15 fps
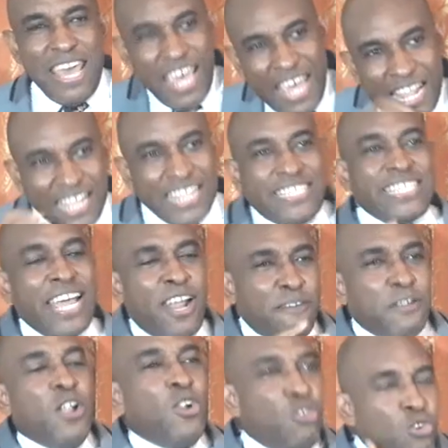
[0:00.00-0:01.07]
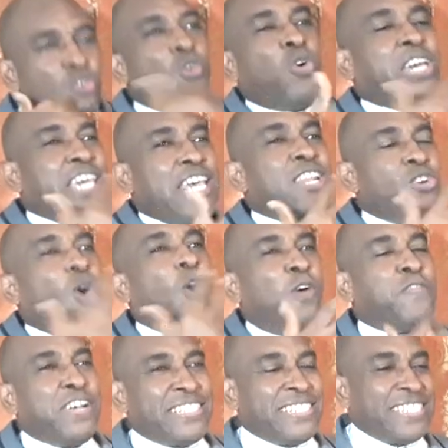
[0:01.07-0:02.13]
Instead of looking
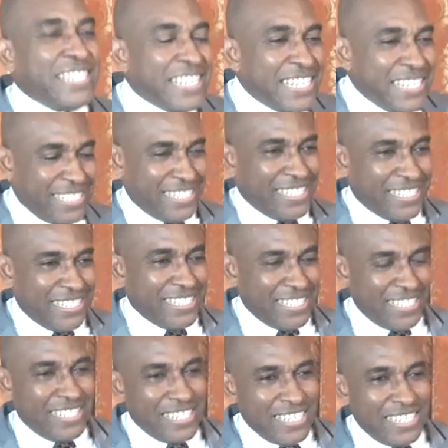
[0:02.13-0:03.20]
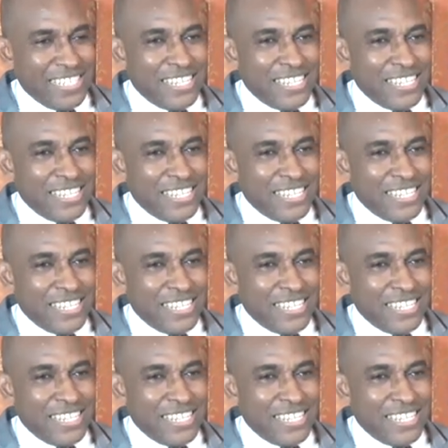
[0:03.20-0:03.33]
overseas,